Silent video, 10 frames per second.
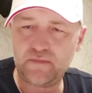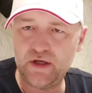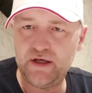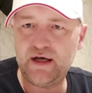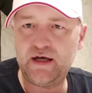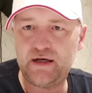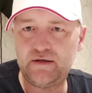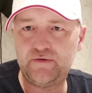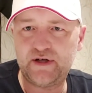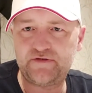Yeah,
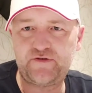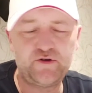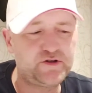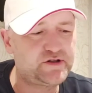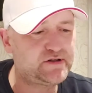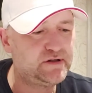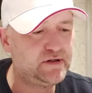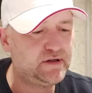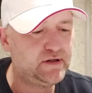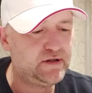red fruits,
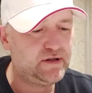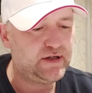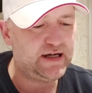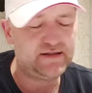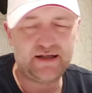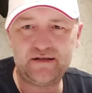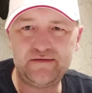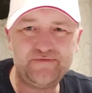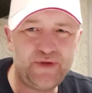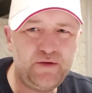and
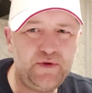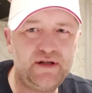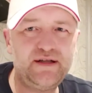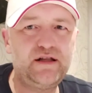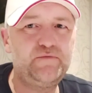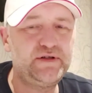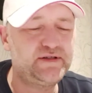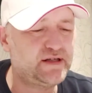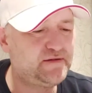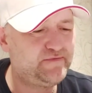then maybe a little
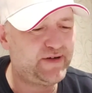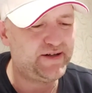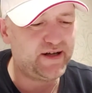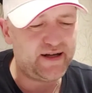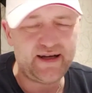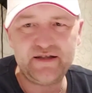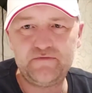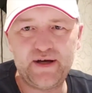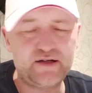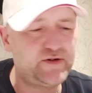bit of banana in the
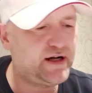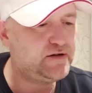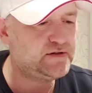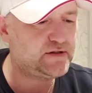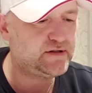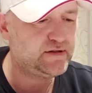background.